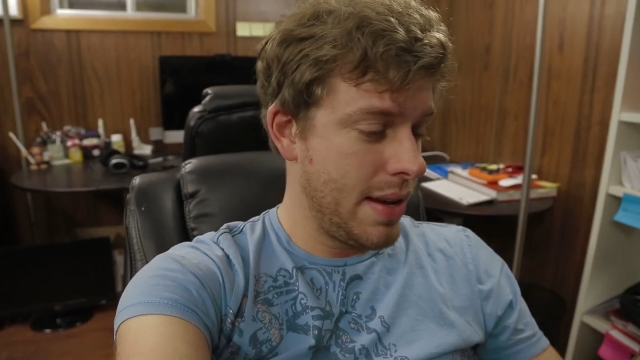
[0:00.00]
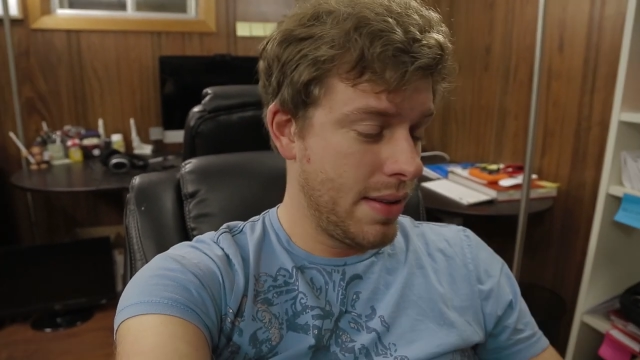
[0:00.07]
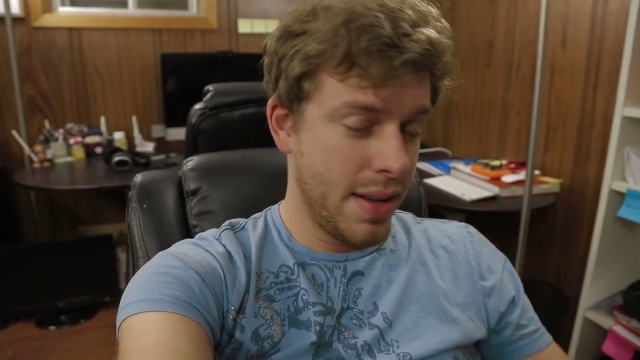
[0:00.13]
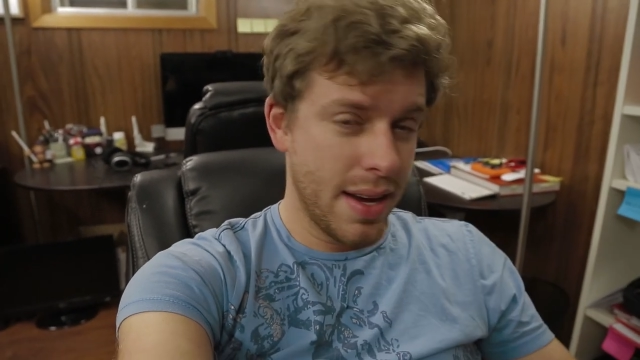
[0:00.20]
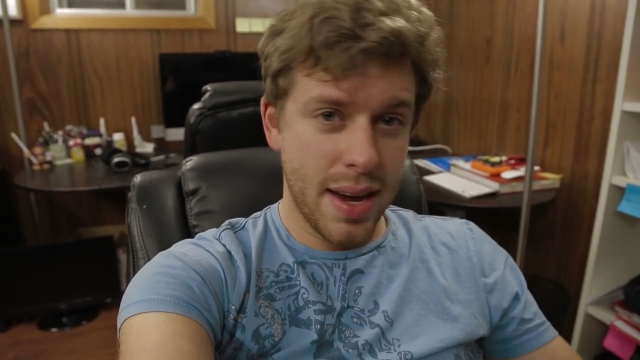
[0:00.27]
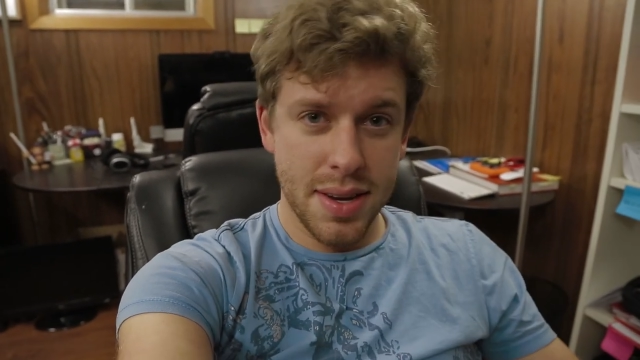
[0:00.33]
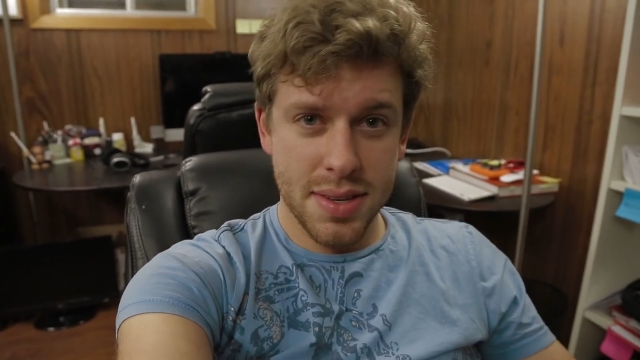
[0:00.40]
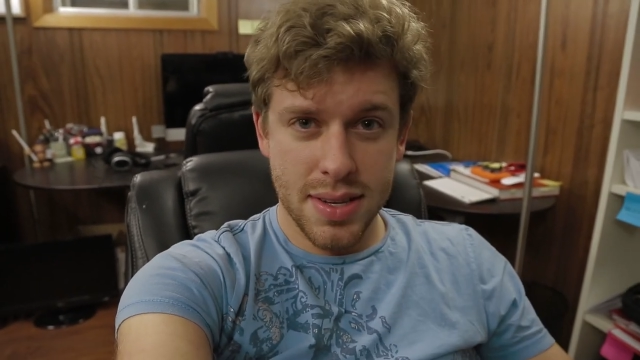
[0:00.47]
And
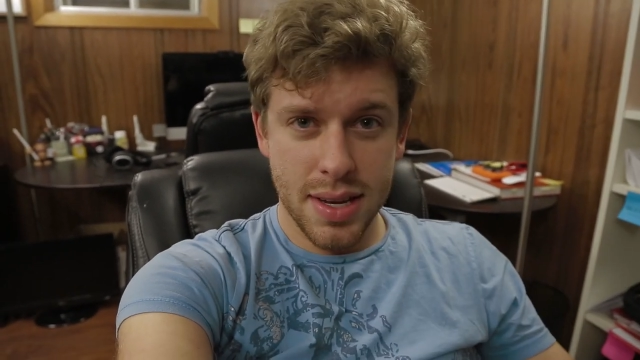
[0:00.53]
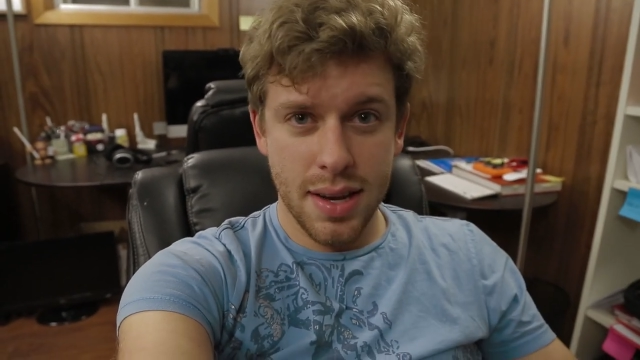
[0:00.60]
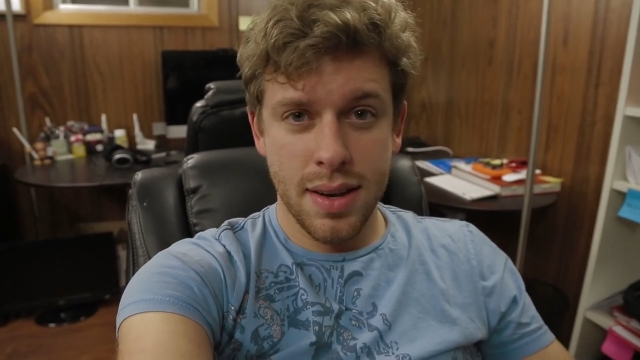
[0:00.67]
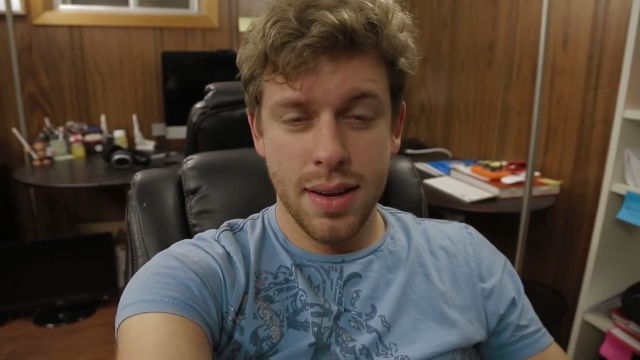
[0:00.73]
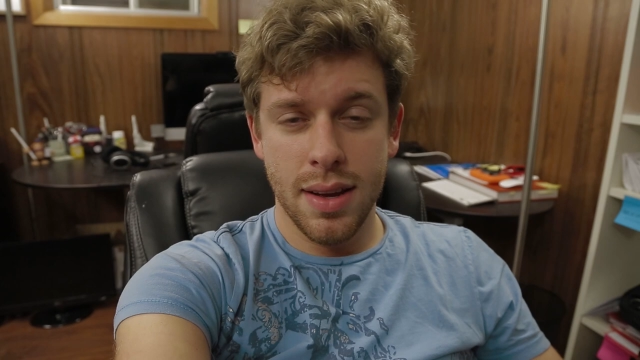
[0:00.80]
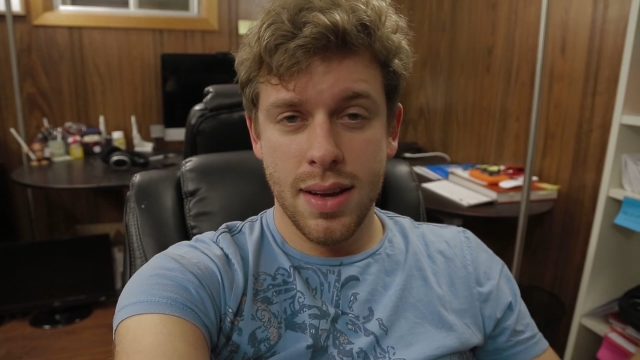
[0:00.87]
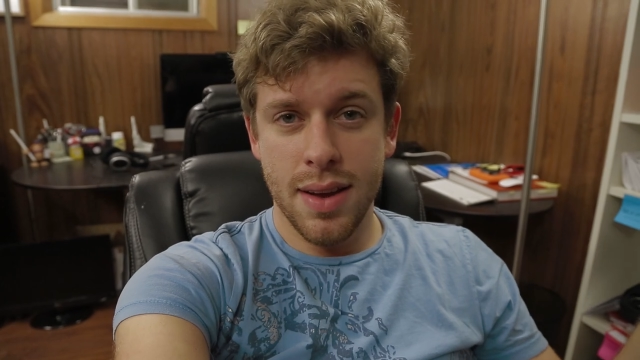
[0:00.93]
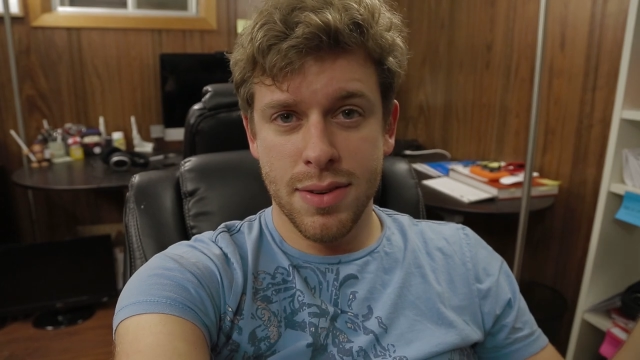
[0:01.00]
like I
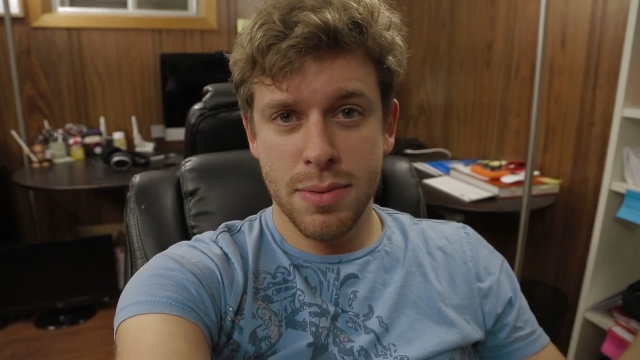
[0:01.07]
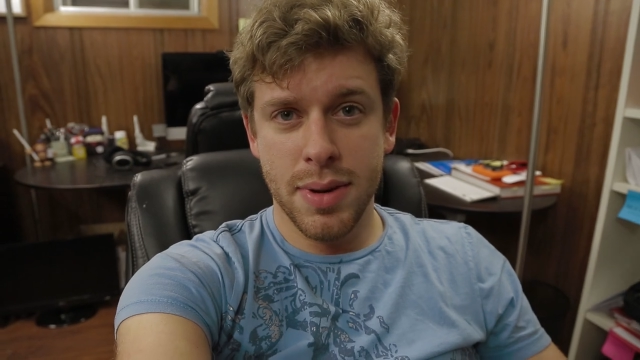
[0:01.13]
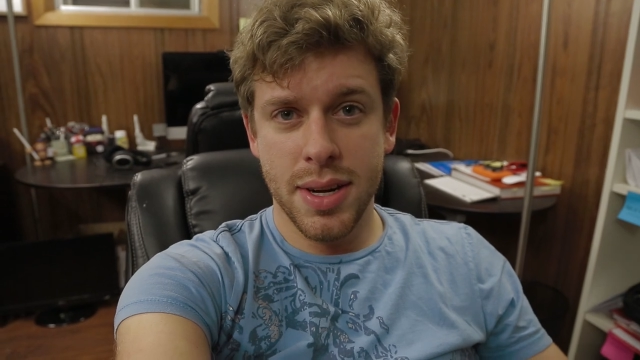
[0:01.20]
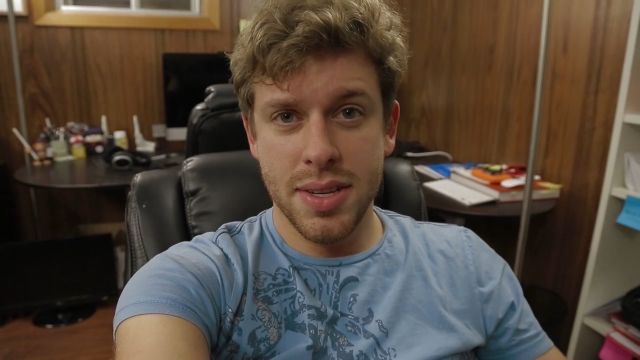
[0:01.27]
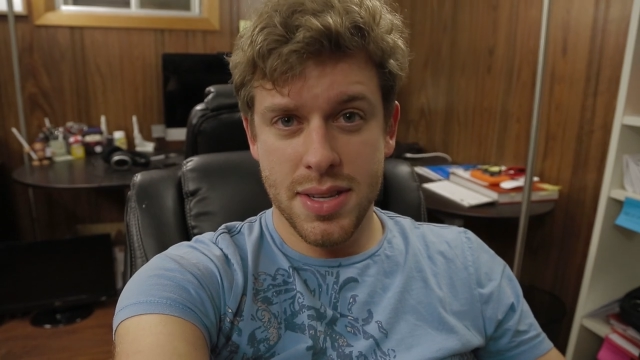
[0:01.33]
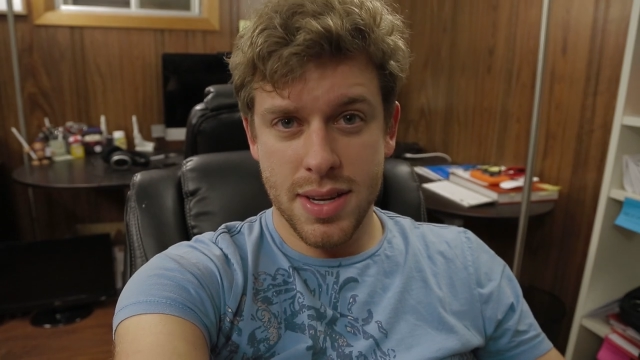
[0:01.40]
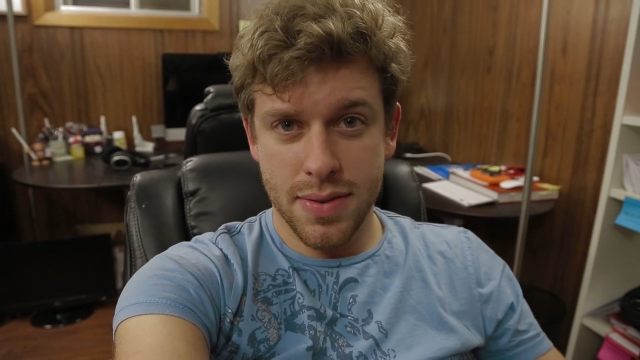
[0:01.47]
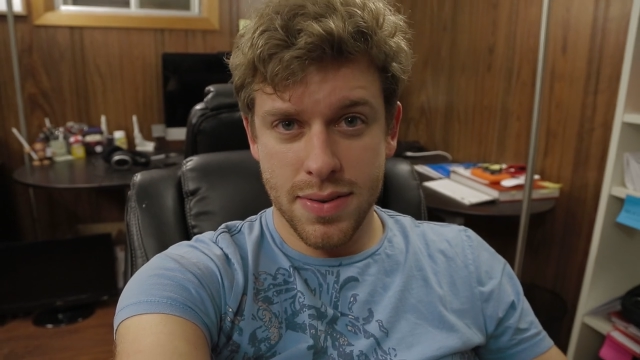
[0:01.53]
said,
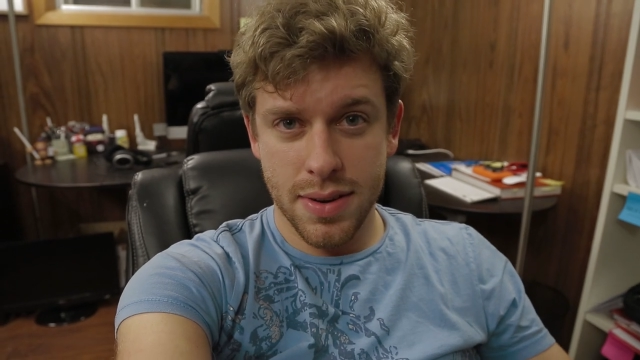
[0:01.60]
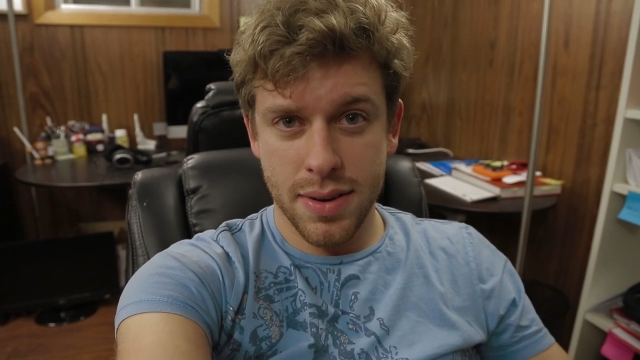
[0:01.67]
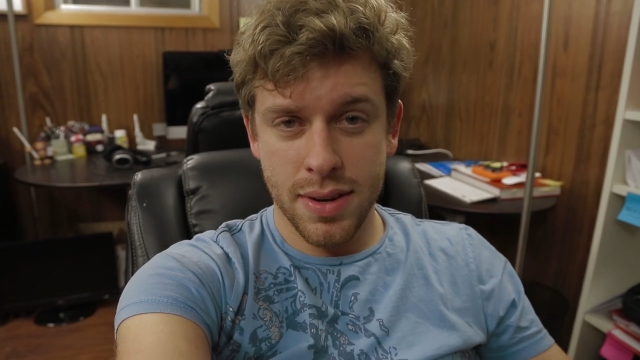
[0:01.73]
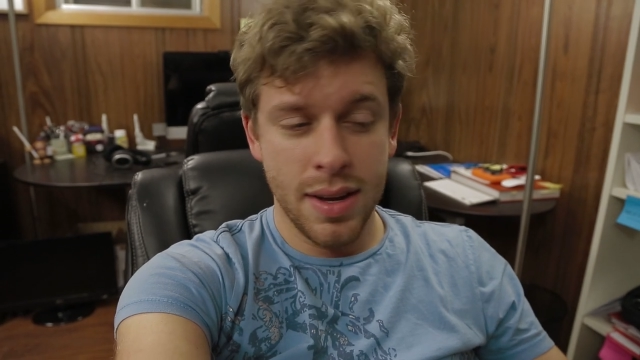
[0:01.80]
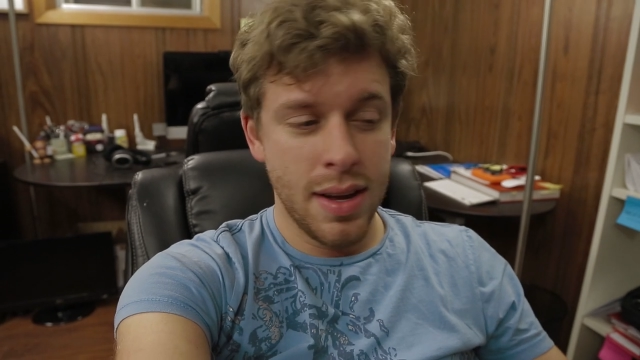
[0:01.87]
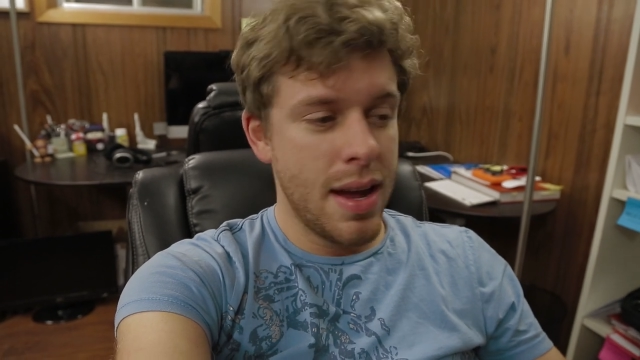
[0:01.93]
everybody's different.